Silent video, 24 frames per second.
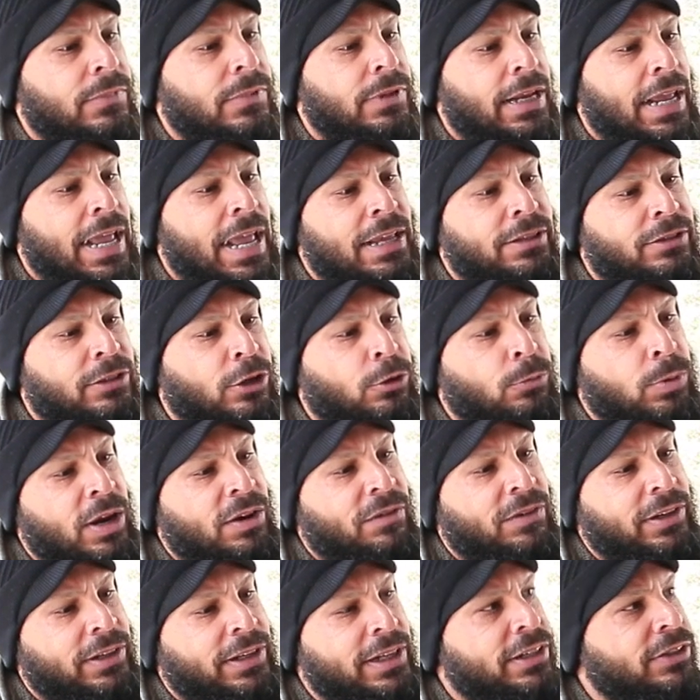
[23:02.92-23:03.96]
it has the quick
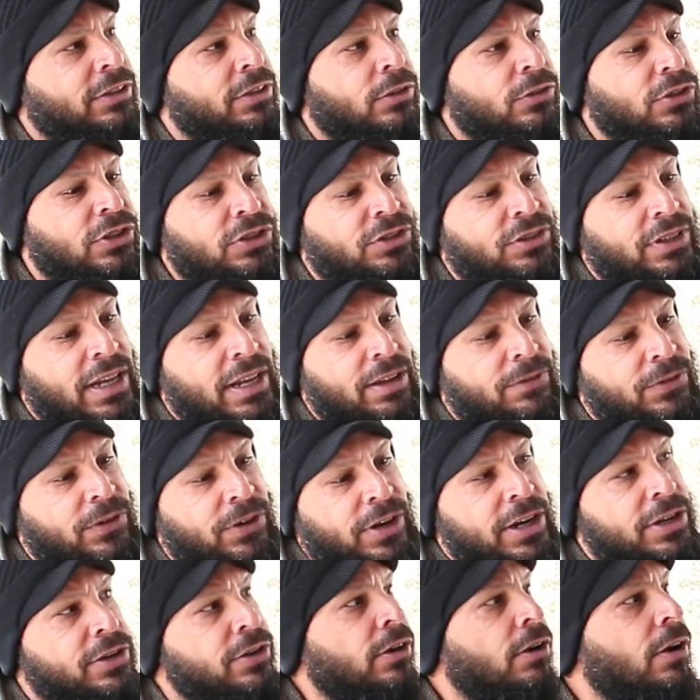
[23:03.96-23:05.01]
release. So just say if you're
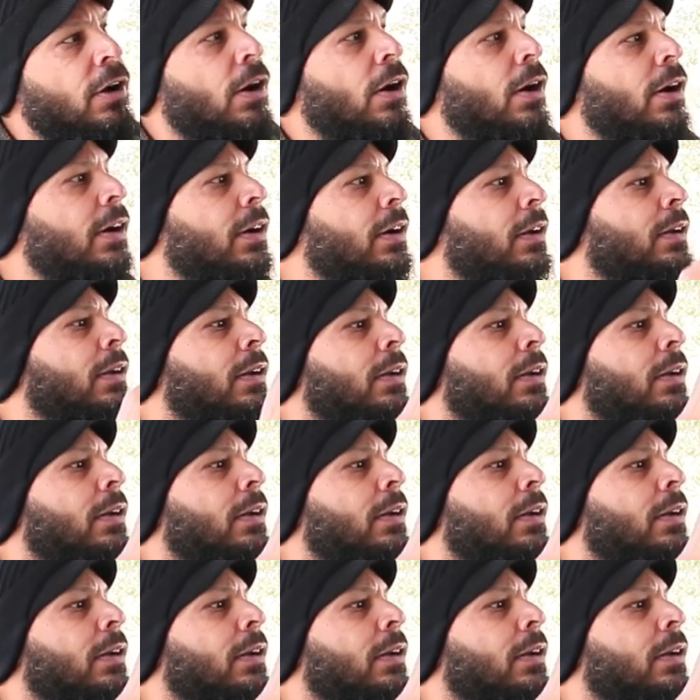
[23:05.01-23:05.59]
in your car,